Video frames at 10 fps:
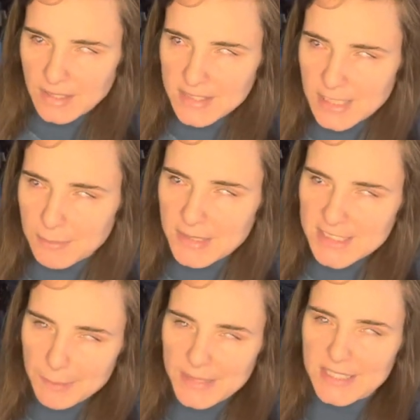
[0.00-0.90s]
something's
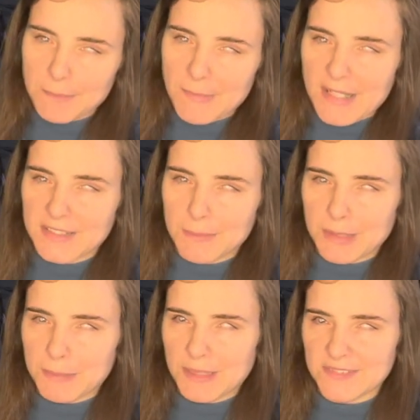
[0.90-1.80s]
coming in the mail that
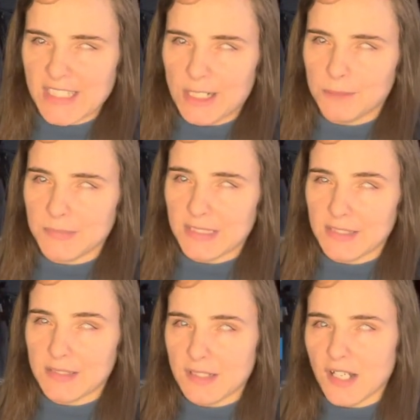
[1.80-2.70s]
might be able to help
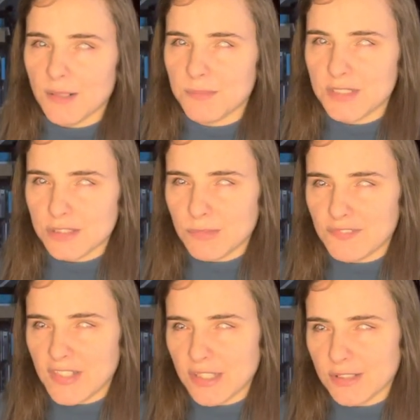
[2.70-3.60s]
me do more
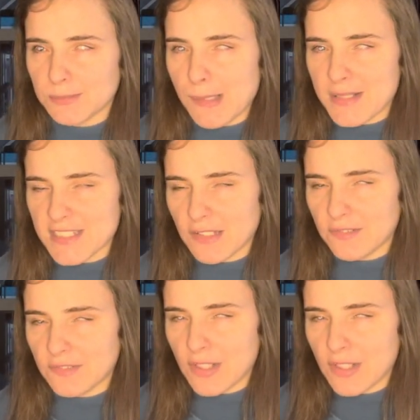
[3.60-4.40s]
videos by myself if I